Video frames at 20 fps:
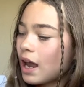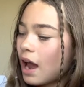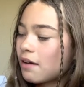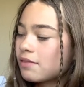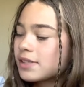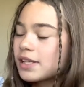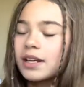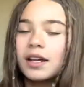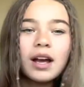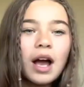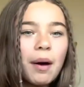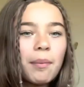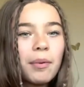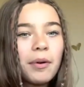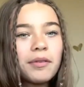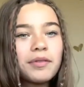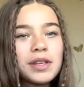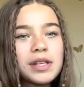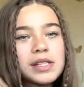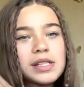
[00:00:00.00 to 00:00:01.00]
I've seen a couple
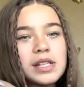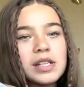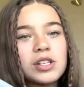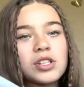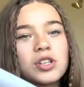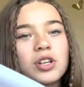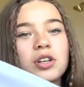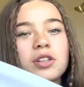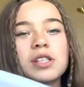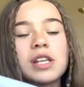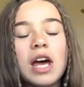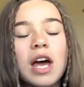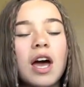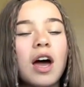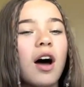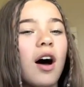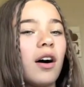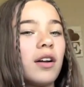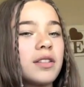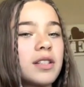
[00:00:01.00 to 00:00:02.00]
of these t-shirts
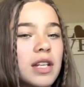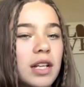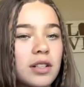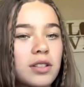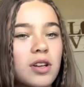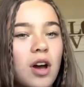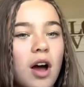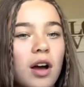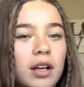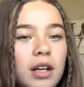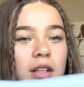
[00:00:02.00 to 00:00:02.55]
on TikTok,